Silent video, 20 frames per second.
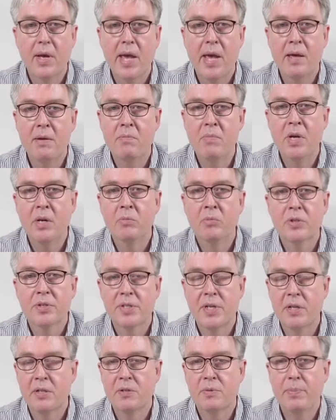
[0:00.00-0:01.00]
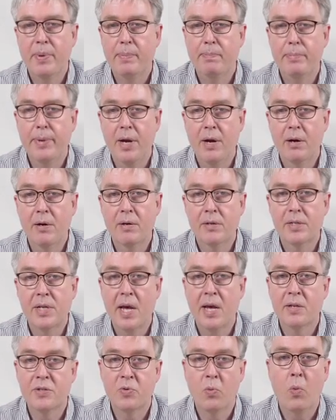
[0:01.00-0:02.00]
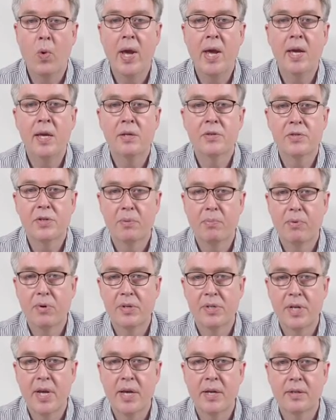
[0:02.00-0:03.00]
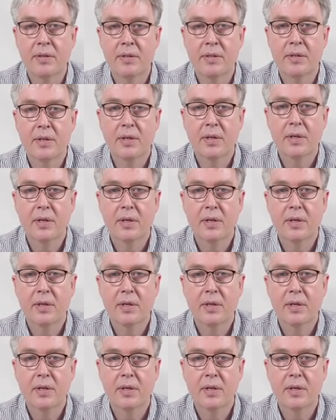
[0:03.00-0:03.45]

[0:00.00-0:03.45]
and minimal sentence pairs as ways to present